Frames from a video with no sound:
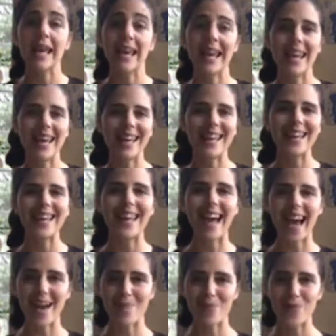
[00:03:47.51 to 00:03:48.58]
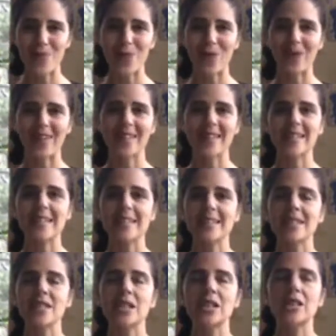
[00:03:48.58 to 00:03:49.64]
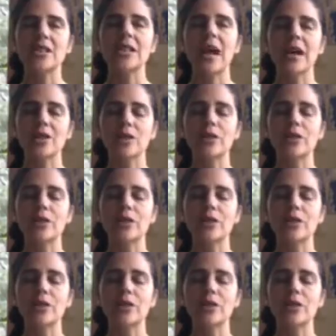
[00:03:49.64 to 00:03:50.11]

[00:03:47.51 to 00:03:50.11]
in Capricorn, this is such